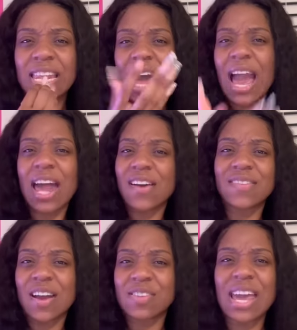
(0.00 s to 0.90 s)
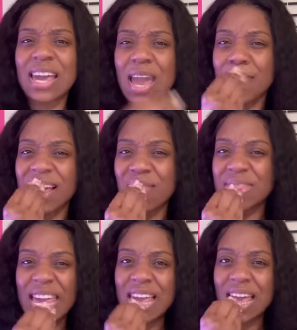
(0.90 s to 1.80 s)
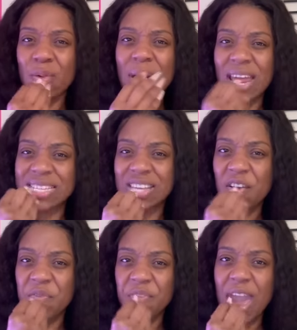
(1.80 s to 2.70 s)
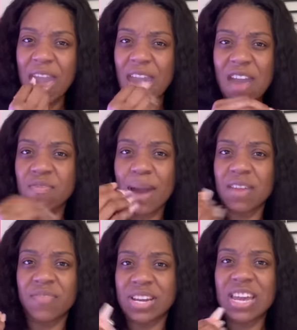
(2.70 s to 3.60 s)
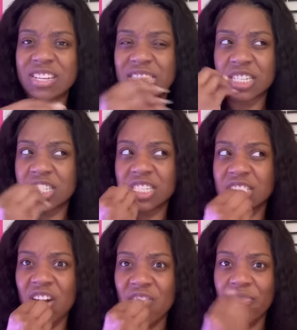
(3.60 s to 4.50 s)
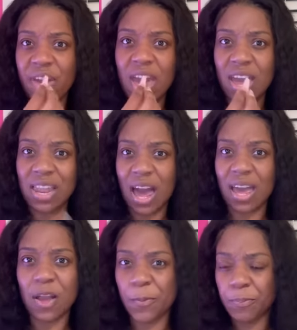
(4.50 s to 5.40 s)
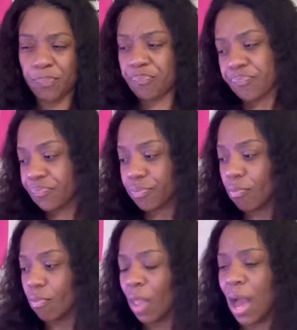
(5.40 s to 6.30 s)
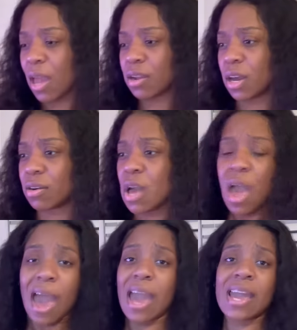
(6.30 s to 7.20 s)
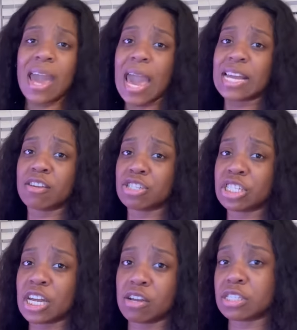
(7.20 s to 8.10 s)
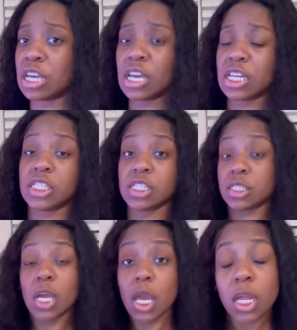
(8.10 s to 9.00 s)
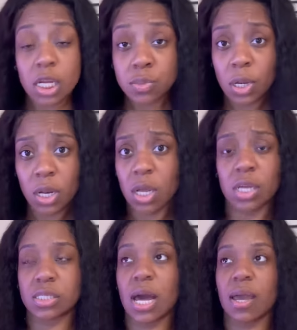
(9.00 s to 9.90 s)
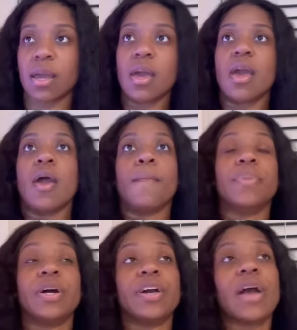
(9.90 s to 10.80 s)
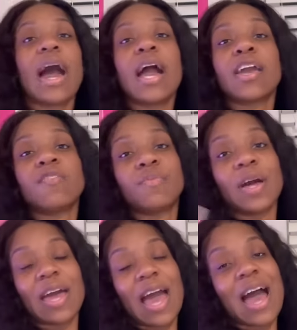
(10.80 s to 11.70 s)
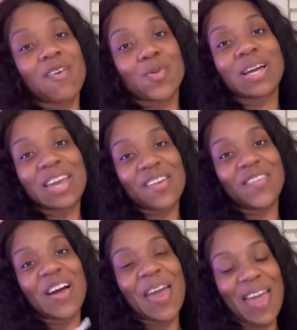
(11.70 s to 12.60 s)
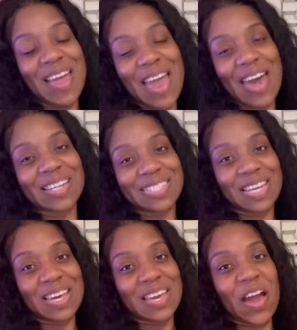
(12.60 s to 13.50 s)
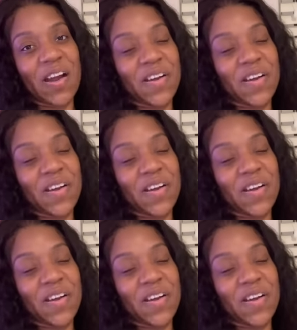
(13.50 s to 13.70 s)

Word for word: Like I don't know. They can't make them thin. Why they so fat? Everybody veneers is just so fat. Like I don't know. I ain't hate no shade, no tea. It just it is what it is. Like, but I give them a I will give it a eight out of ten, y'all.